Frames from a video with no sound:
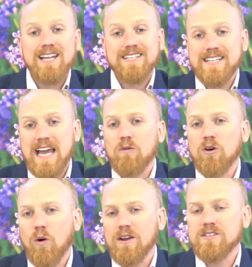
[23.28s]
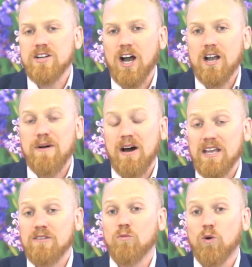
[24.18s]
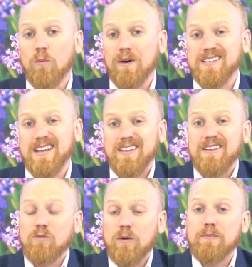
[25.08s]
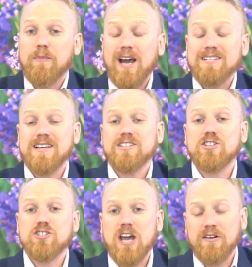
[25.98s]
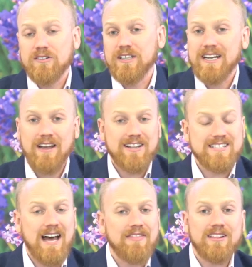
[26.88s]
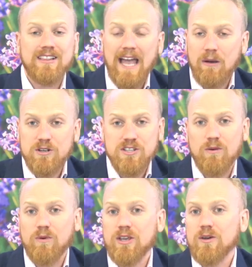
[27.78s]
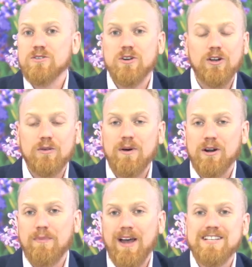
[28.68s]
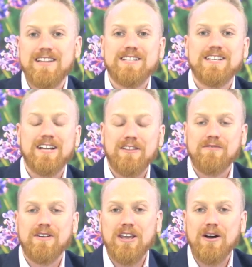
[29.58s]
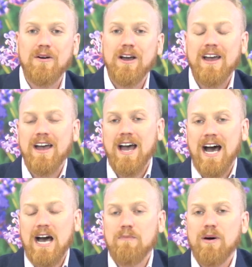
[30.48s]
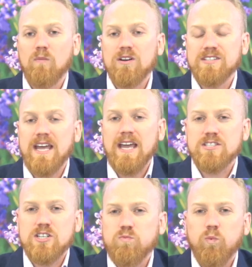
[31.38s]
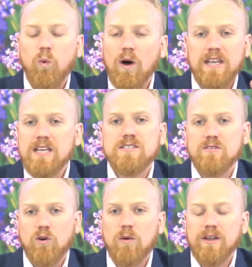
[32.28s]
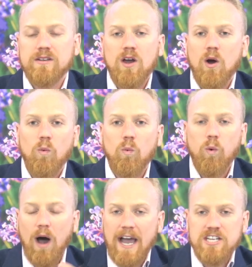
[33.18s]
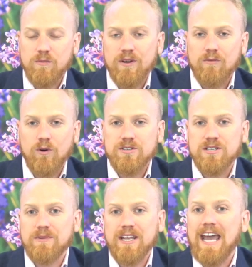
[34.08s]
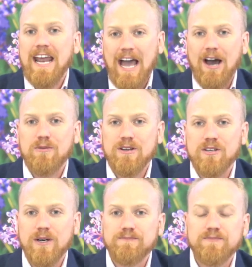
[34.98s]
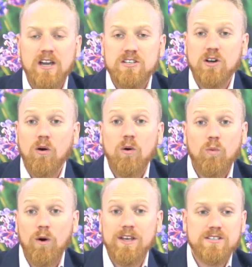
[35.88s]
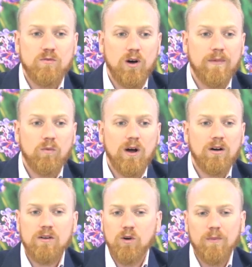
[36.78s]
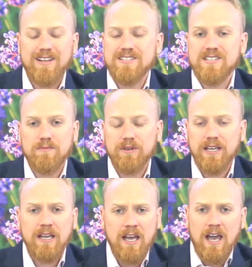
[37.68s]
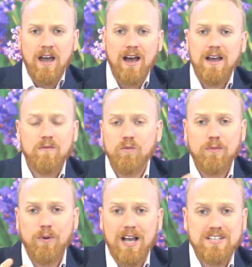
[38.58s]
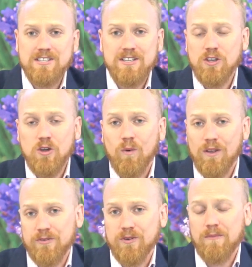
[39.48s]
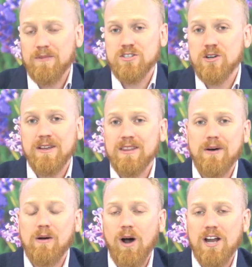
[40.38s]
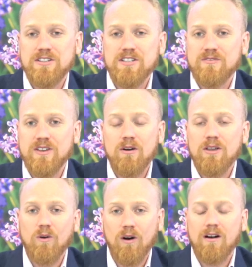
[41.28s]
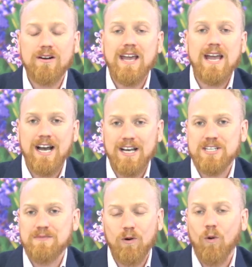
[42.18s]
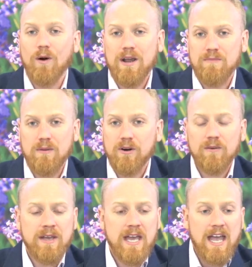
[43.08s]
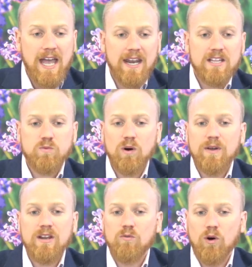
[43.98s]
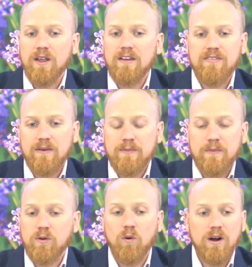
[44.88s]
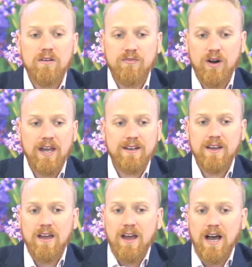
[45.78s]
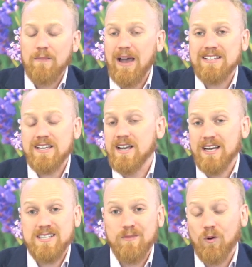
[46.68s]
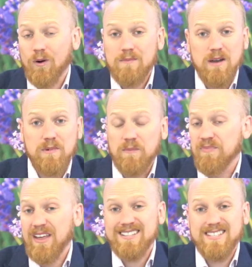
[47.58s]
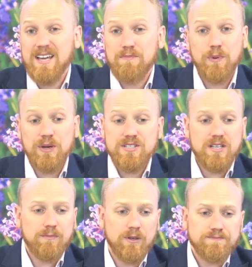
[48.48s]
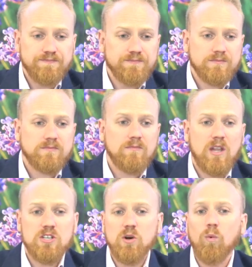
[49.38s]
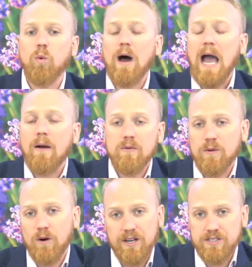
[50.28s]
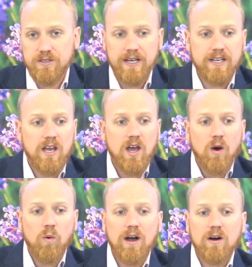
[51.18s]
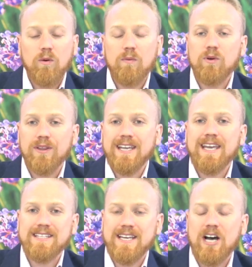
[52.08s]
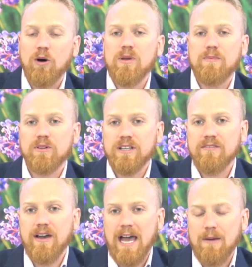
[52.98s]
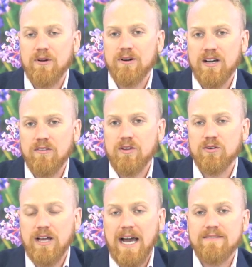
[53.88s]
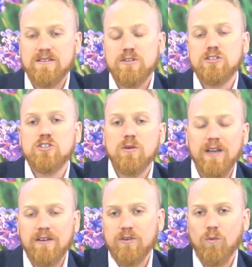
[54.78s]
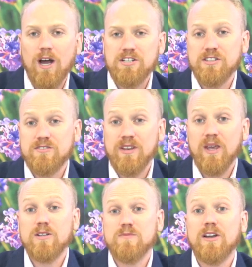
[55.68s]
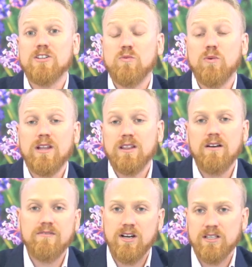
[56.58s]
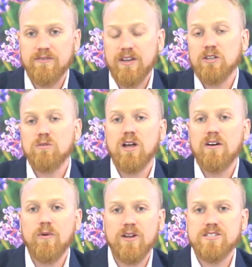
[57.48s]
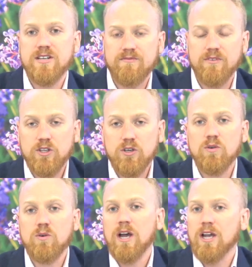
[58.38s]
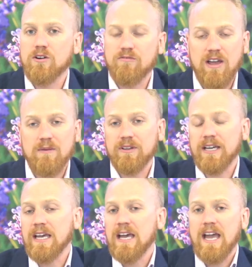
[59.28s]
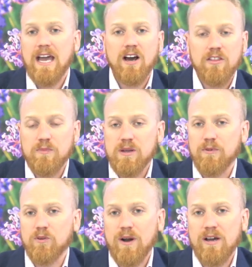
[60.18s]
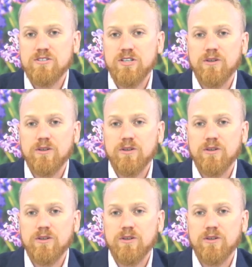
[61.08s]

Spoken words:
Today we're going to talk about enrollment and the enrollment process generally. Now that's not the language that we use or good, better, best. That's another video. Today it's just what is enrollment, why should we enroll somebody, and how do we do it? So what is enrollment? Well, enrollment is simply the process that you went through. I'm assuming that by watching this video you are already a customer or a member, and it's where we enroll a family member or a friend as a customer or a member. That's it, pretty simple. So why would we want to do it? Well, we really get to help people live happier and healthier lives. I'm assuming if you're watching this video, it's because you really love Young Living and you love what it's done for you, your family, and other people around